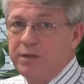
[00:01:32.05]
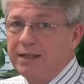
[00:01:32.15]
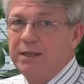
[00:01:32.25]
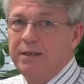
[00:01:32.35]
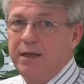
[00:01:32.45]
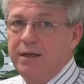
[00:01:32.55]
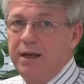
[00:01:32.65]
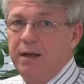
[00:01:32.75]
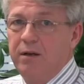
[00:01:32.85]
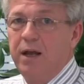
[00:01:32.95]
is actually sit
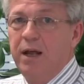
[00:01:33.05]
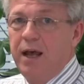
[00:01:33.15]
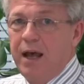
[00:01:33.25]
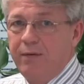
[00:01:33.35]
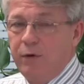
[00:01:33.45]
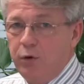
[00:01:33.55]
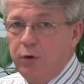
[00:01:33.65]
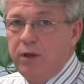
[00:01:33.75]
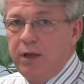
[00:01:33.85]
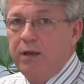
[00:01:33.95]
down, have a
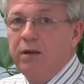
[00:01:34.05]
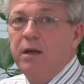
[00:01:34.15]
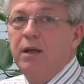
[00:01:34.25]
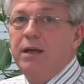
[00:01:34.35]
good think,